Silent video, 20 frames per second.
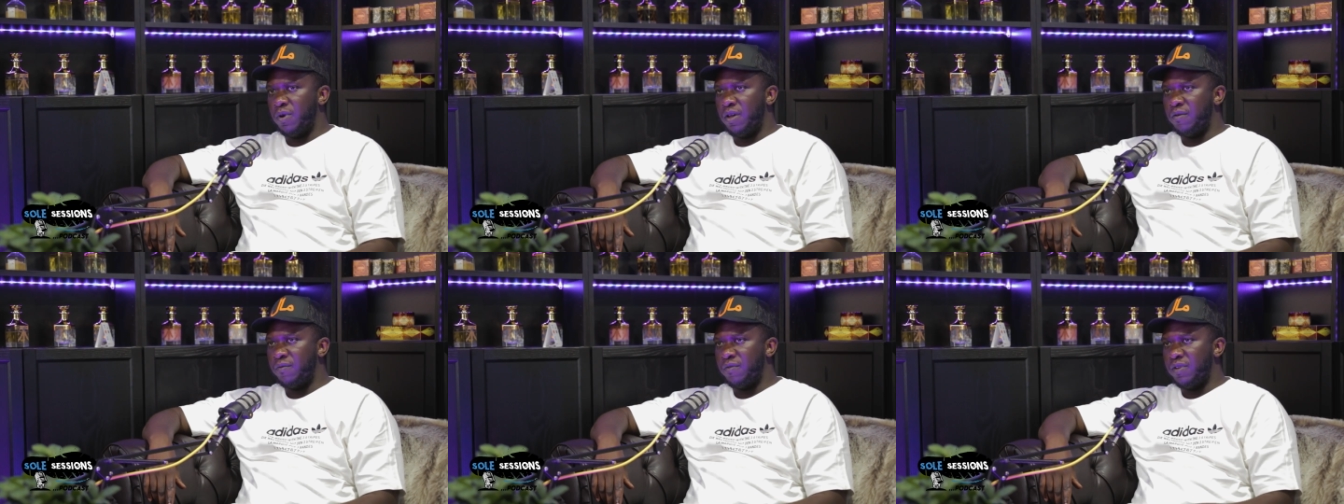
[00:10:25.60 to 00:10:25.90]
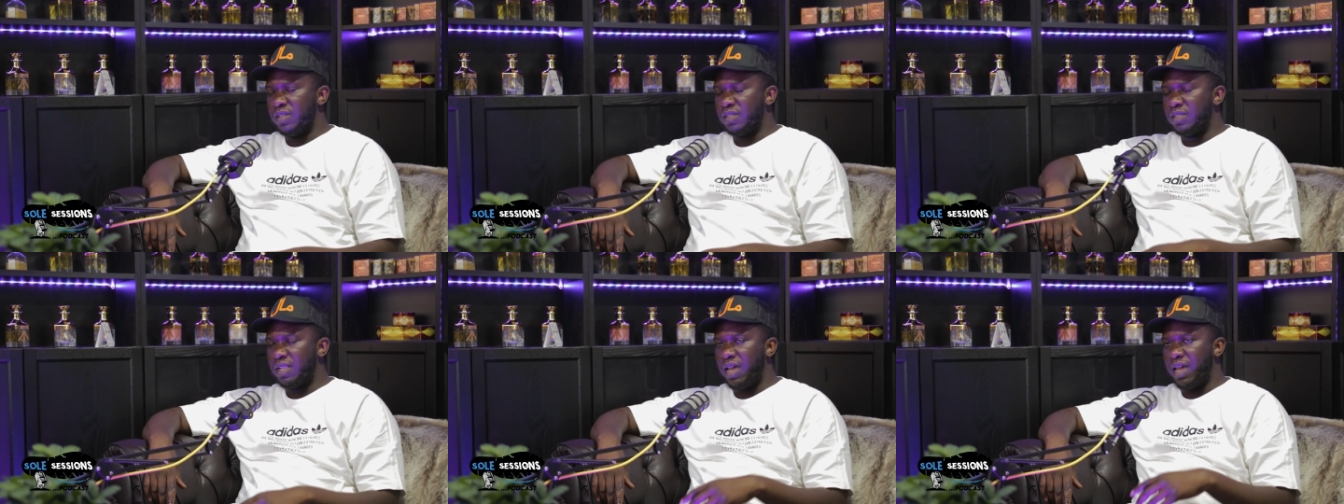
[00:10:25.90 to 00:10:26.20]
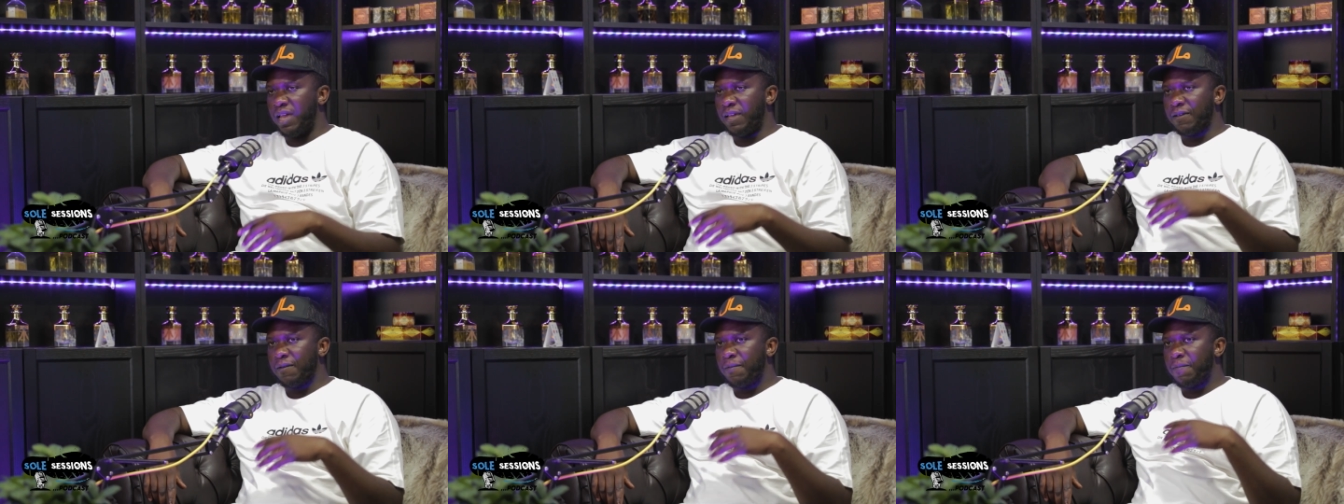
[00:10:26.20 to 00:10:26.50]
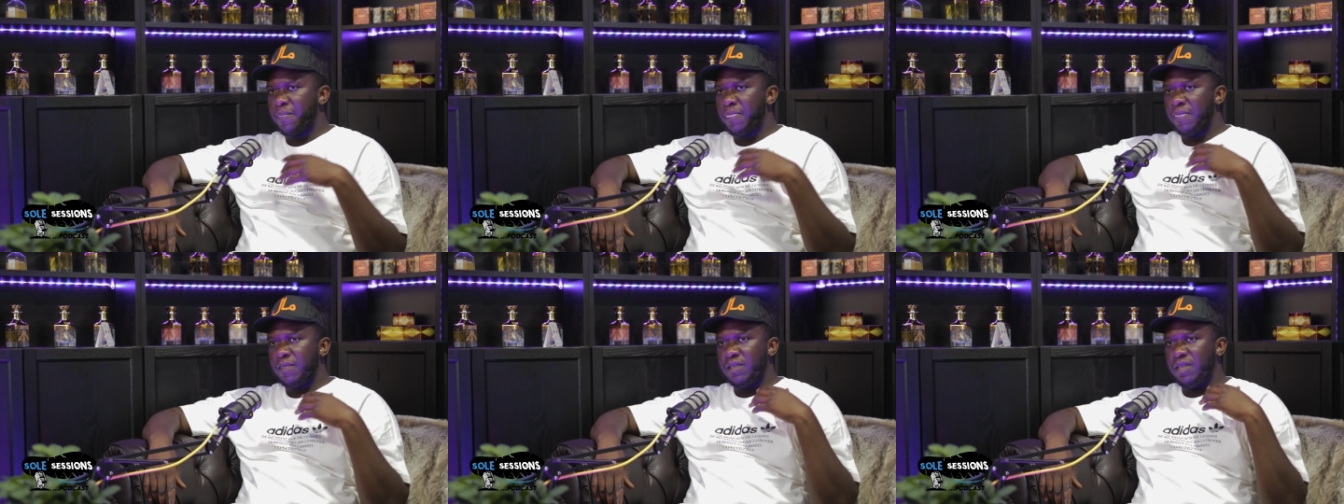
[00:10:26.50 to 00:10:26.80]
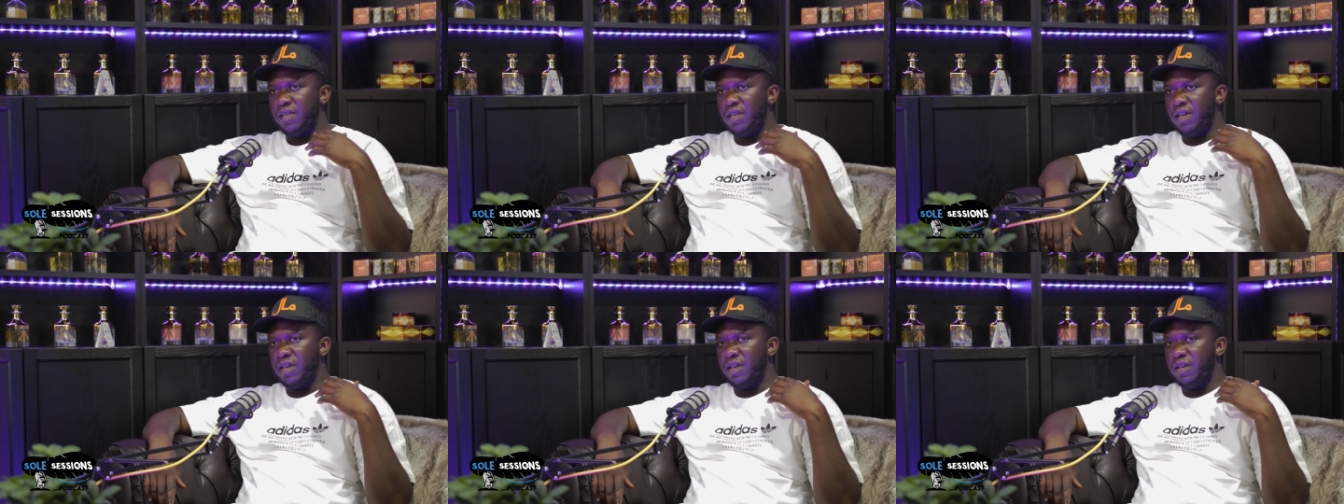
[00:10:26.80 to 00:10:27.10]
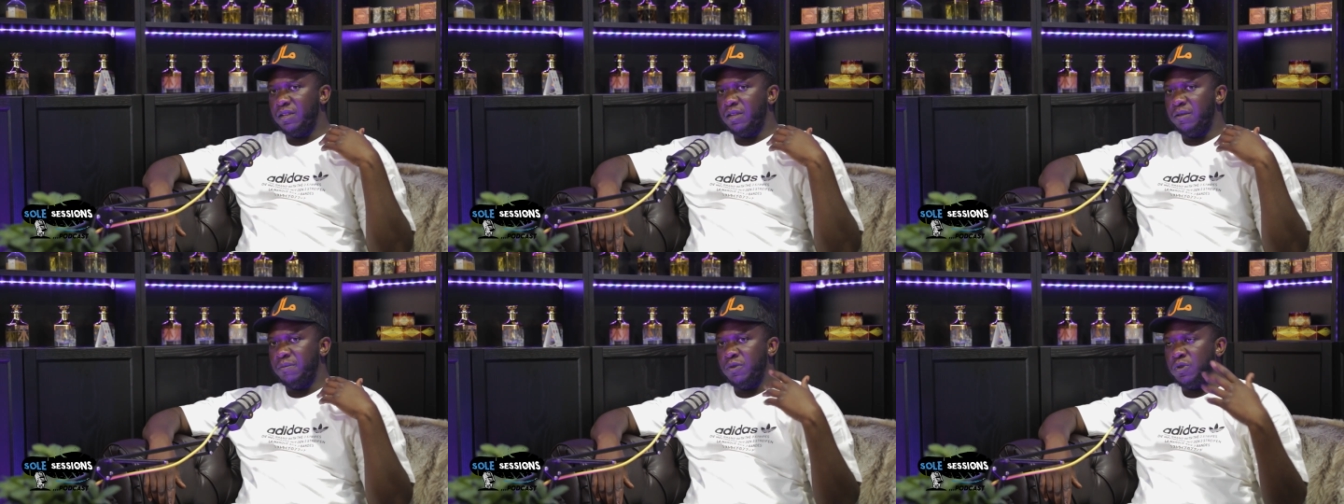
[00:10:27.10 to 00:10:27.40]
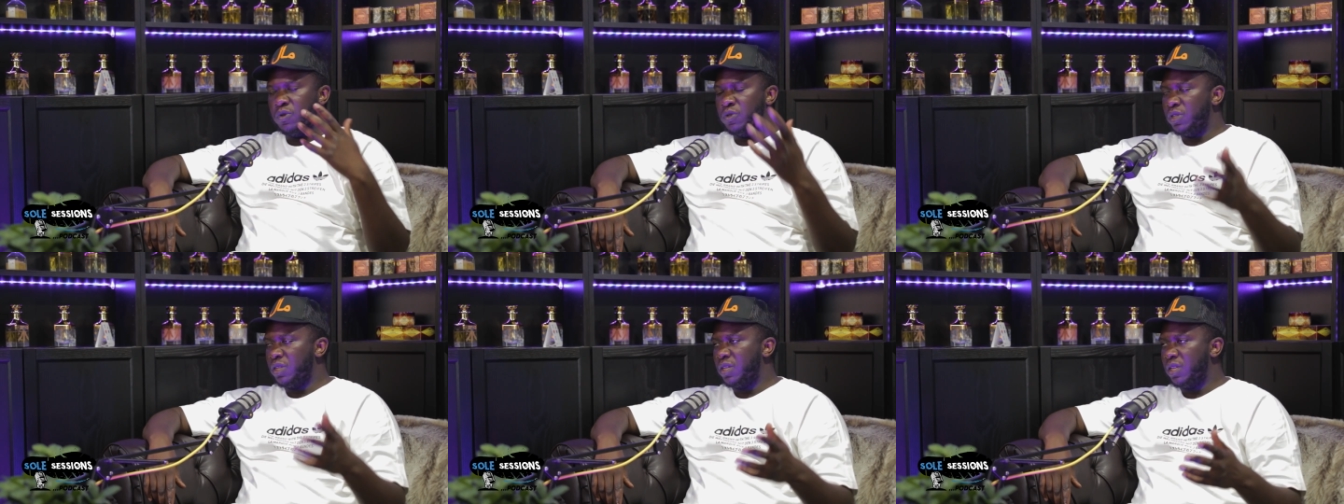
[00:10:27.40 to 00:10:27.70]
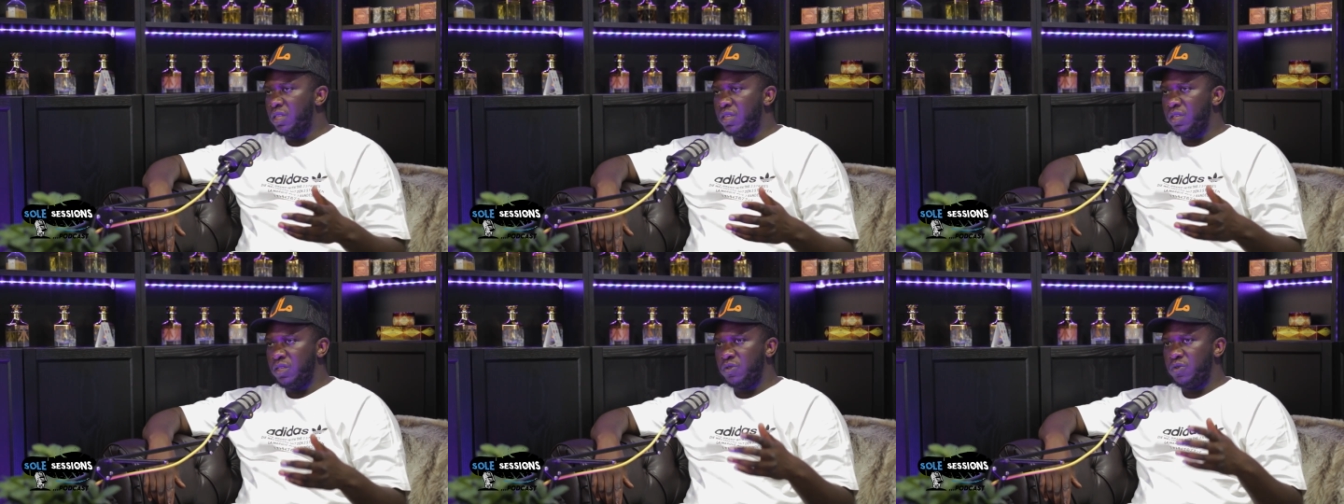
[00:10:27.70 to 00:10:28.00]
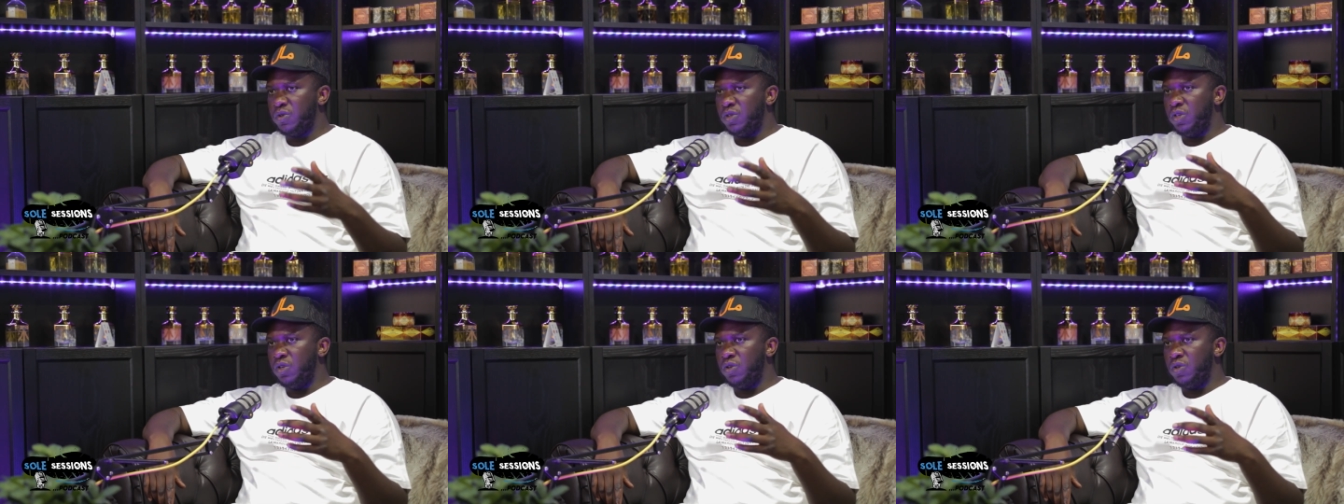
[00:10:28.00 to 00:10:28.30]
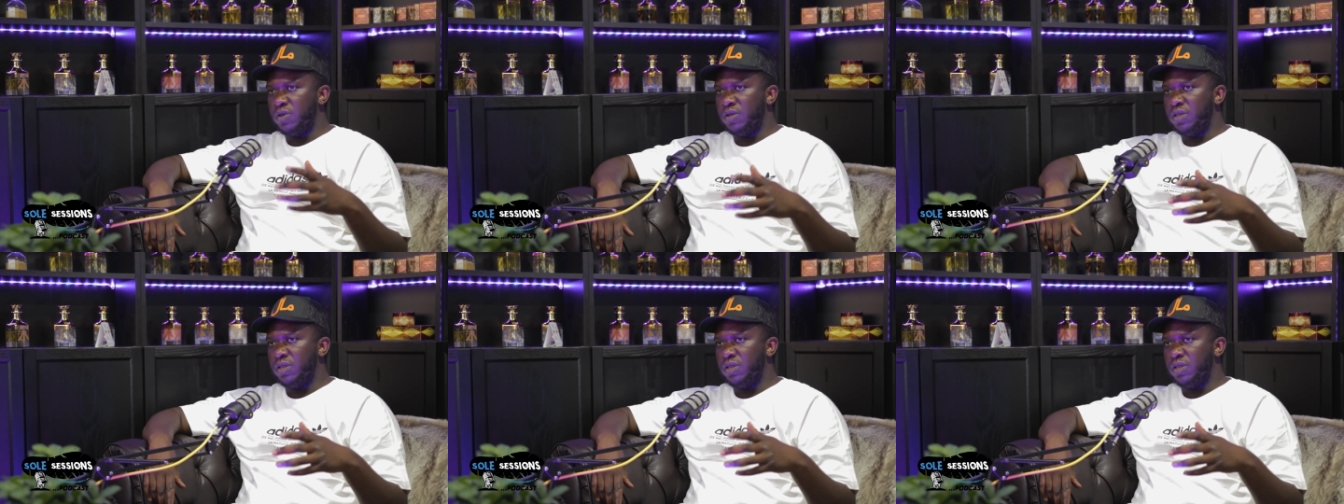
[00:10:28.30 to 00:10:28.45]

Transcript: wherever it's like the music industry,